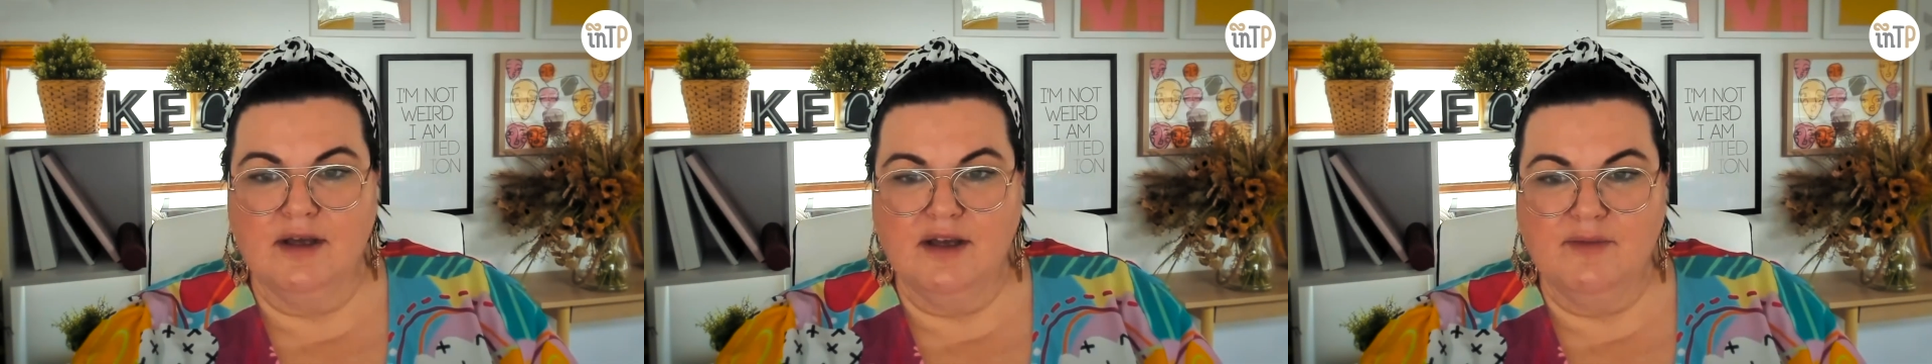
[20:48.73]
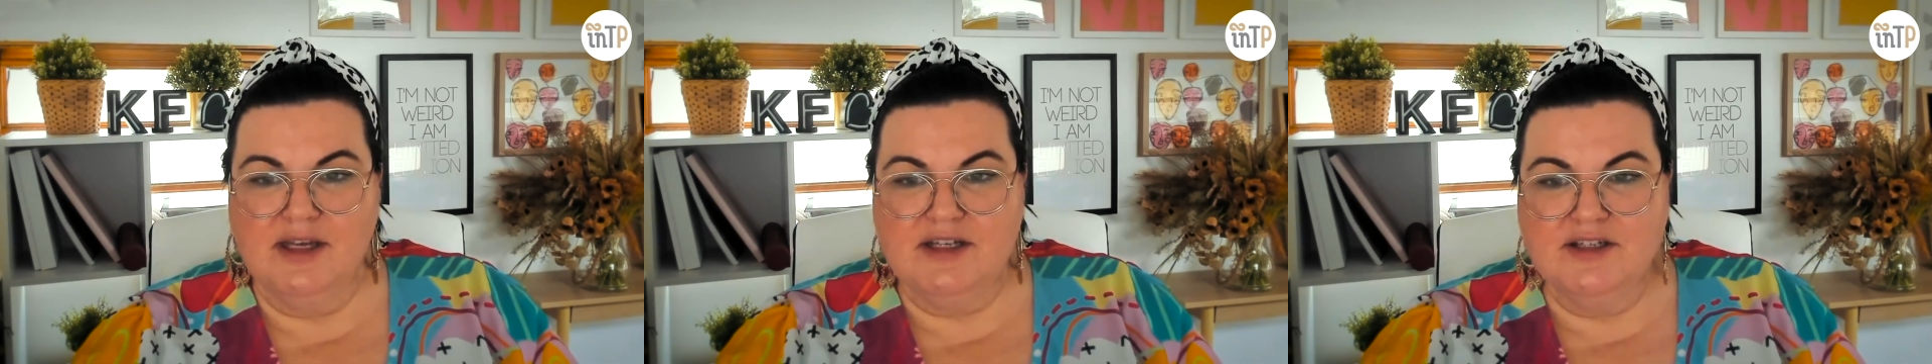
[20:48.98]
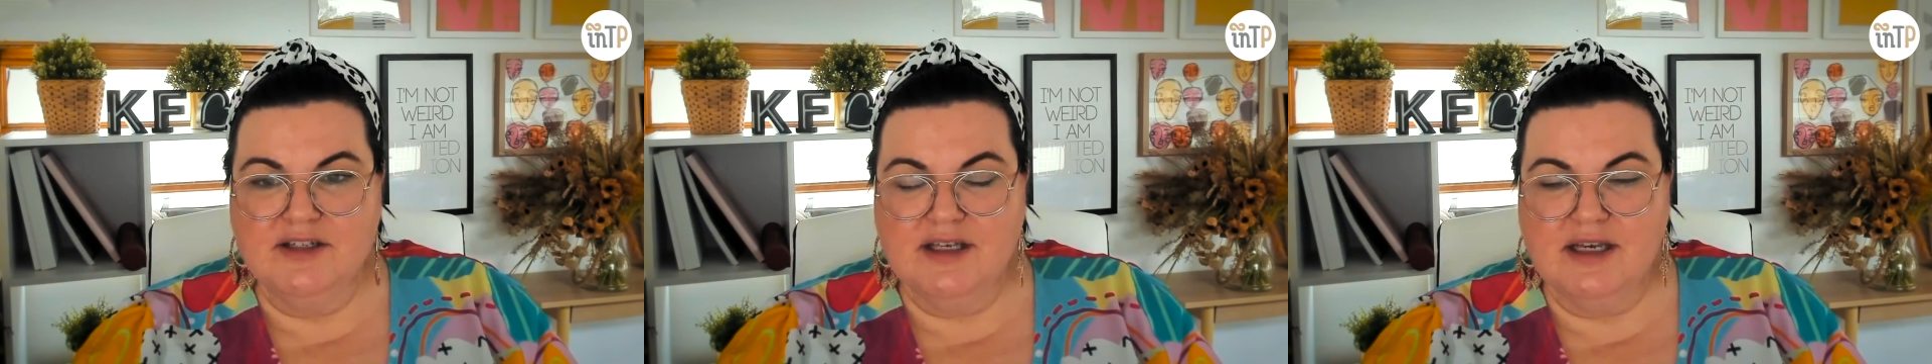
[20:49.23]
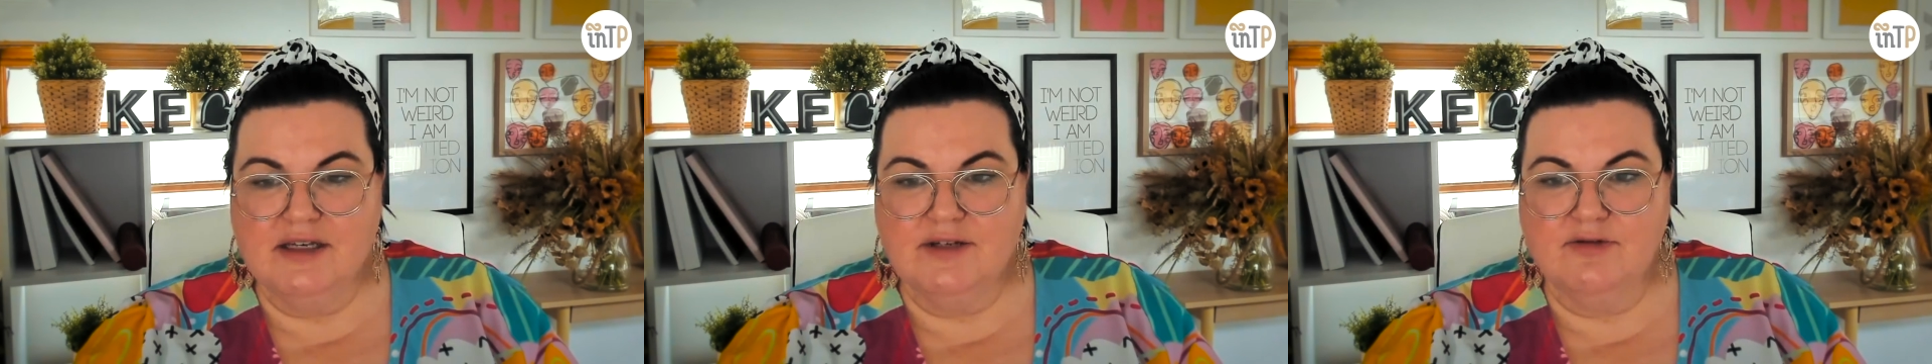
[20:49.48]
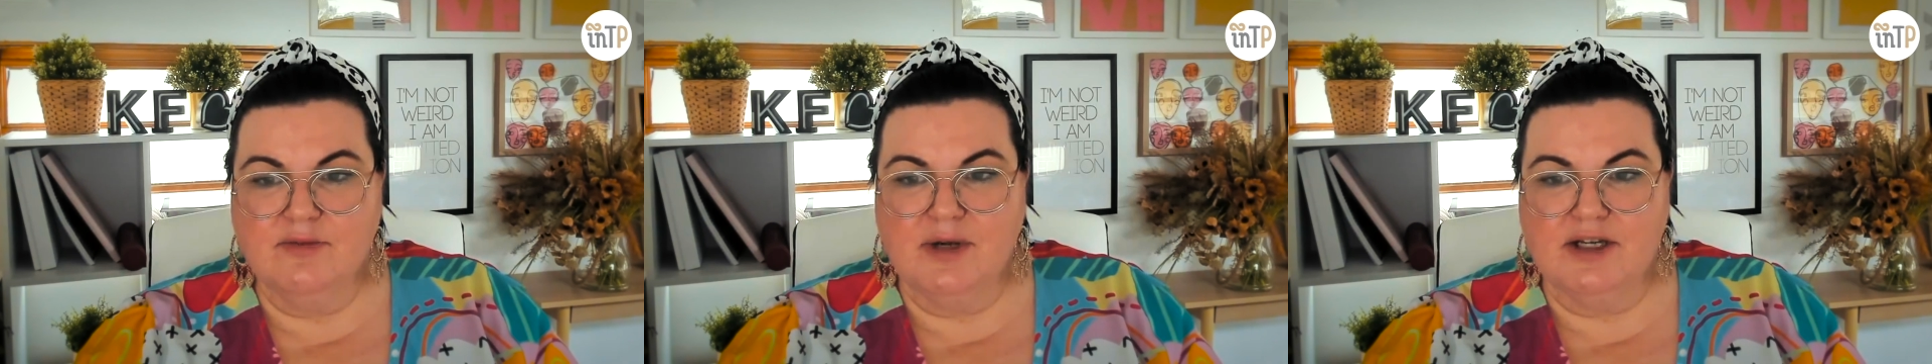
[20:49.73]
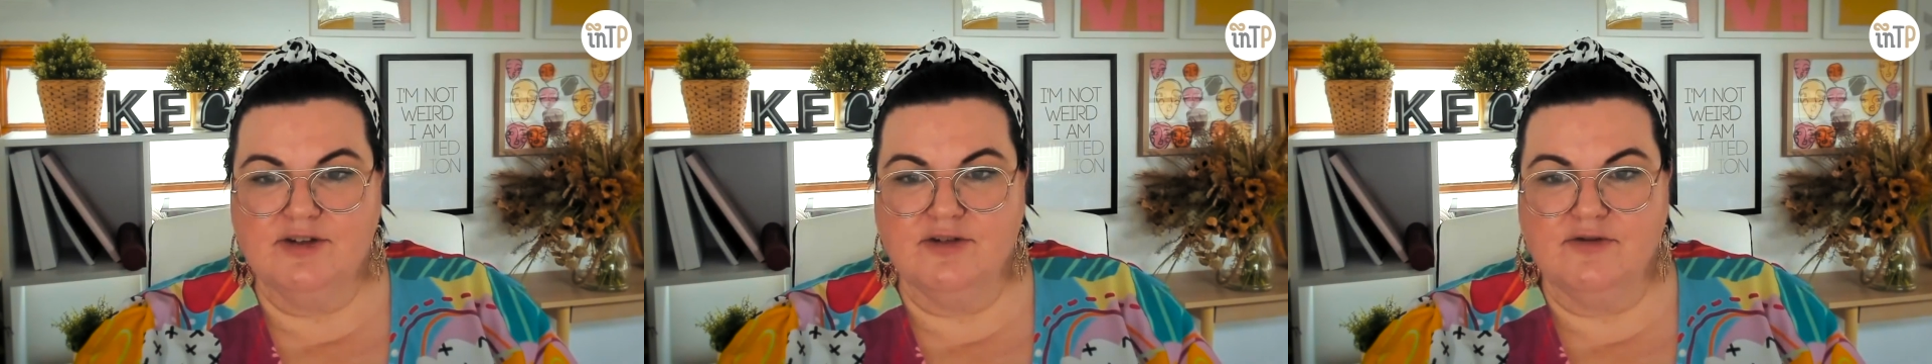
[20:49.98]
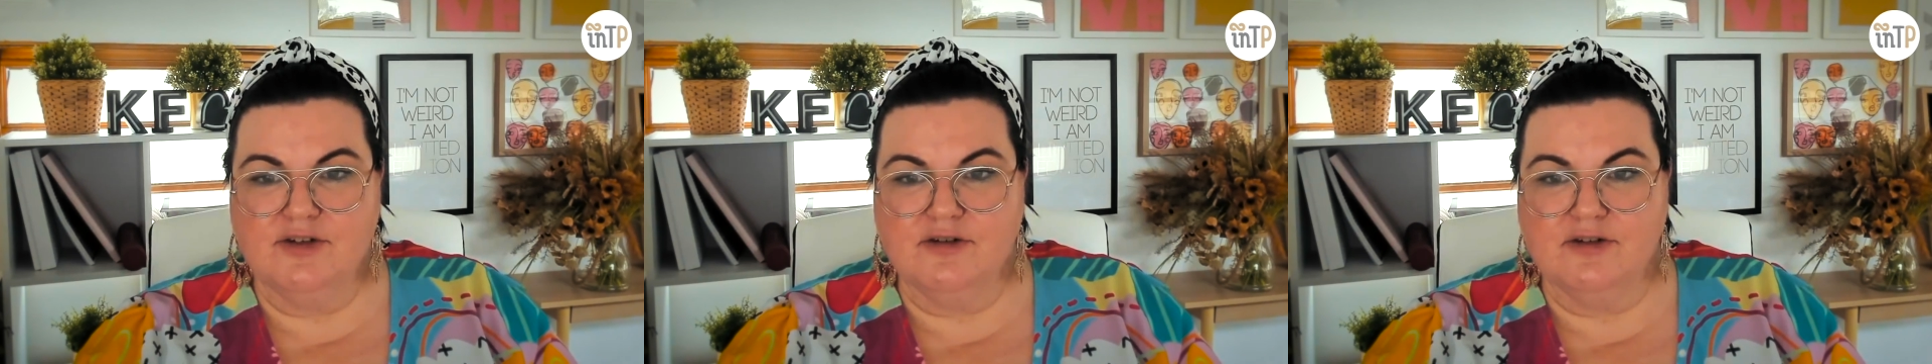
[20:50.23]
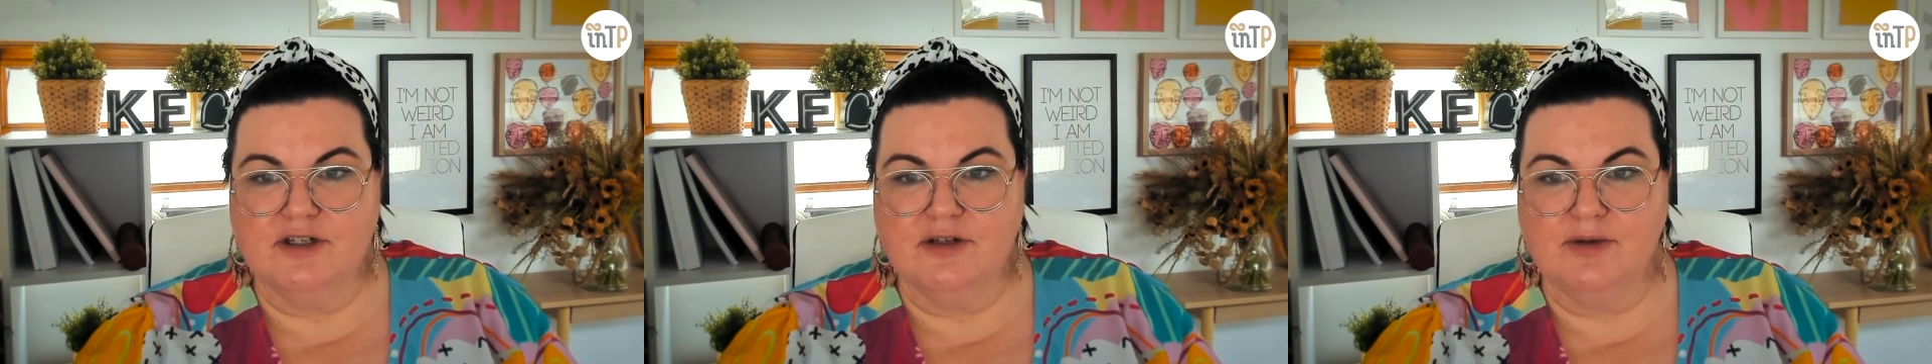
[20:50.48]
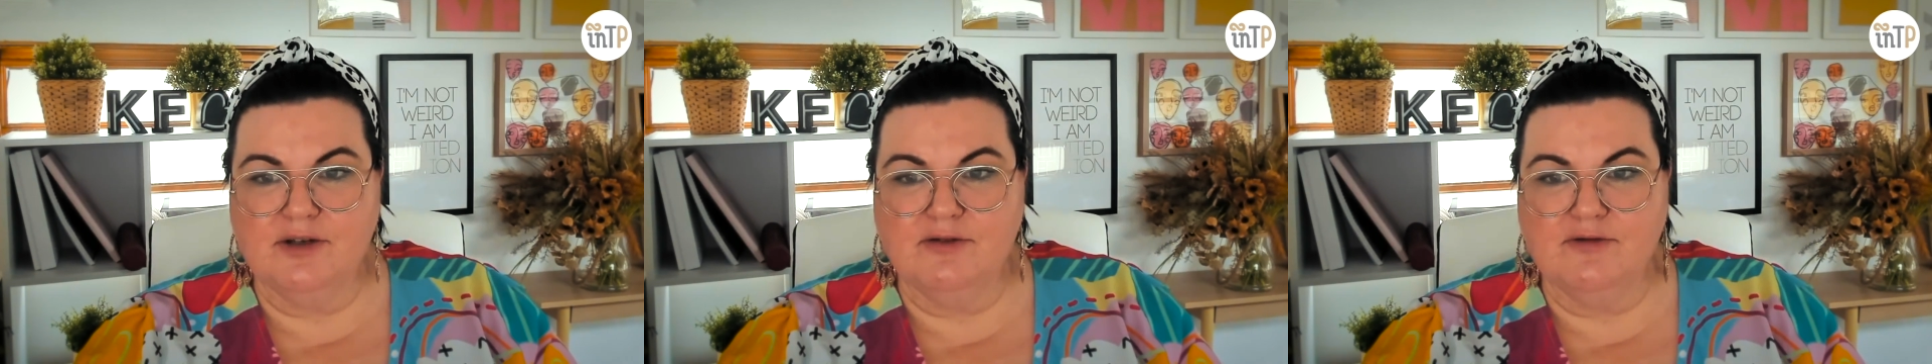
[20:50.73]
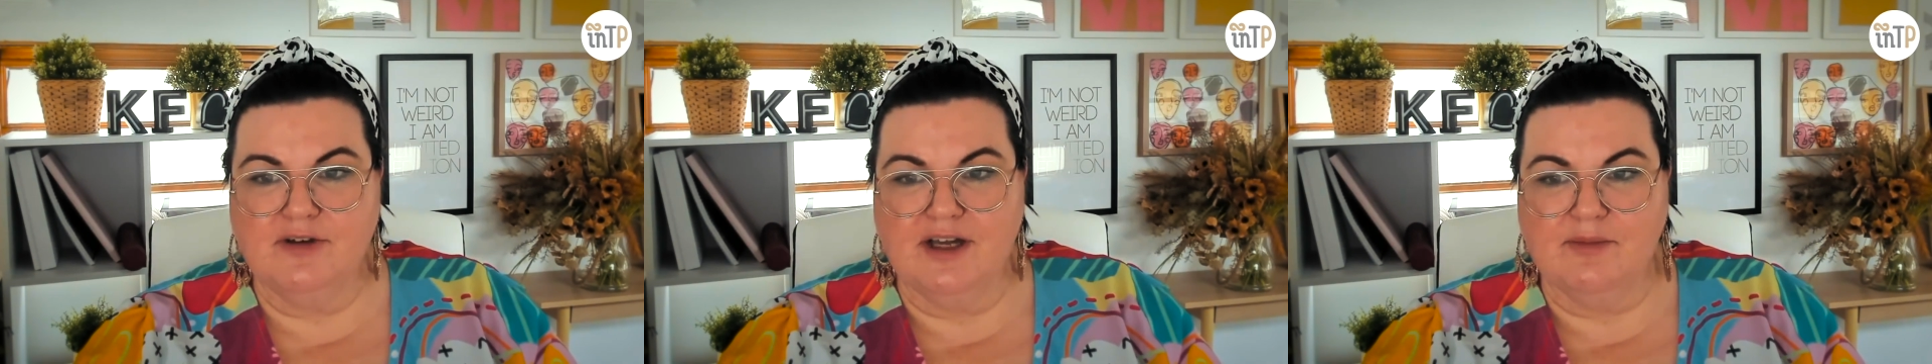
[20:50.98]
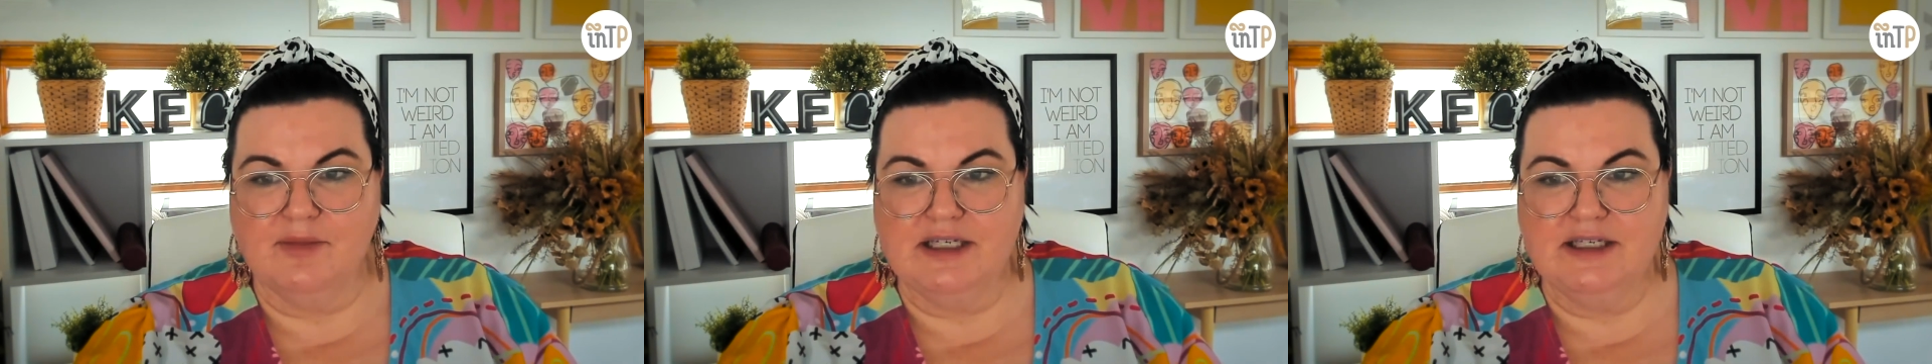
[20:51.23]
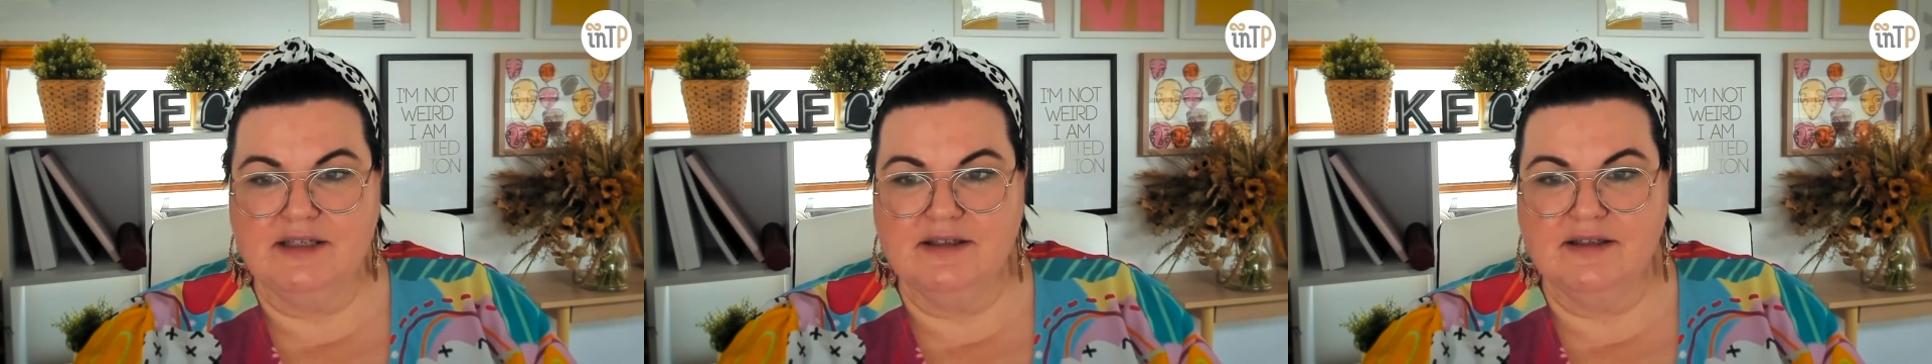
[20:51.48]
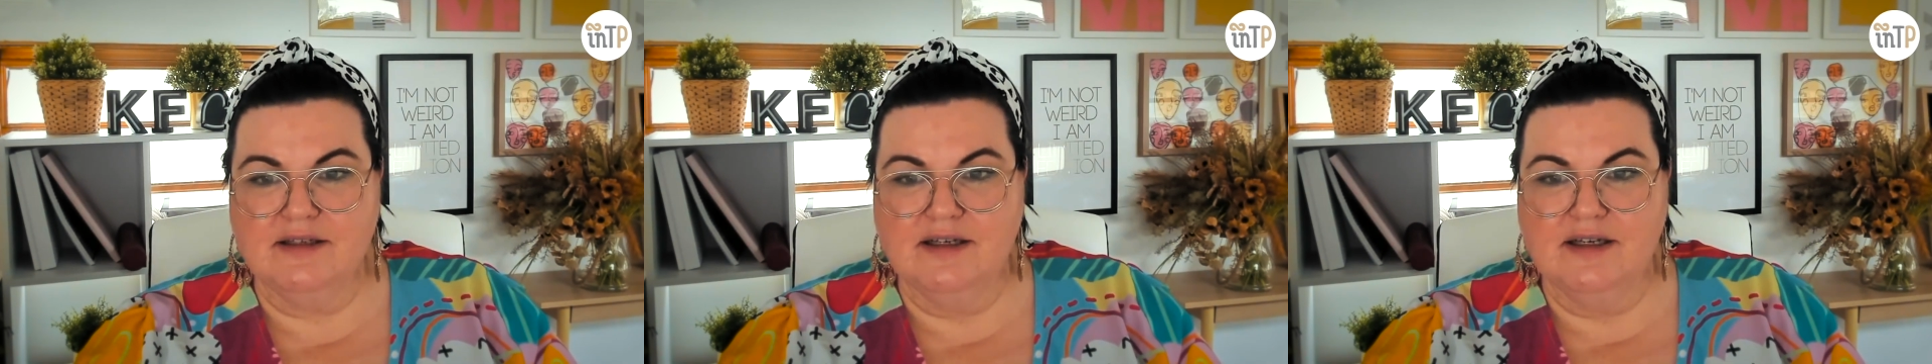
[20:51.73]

Imagine saying to a bunch of neurotypical families,